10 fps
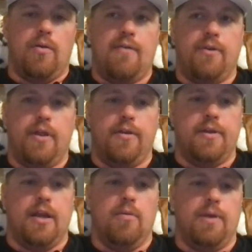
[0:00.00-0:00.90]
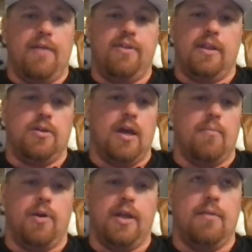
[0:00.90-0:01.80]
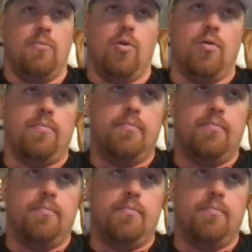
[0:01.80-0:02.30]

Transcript: around for another year, but I feel like you got to bring in more.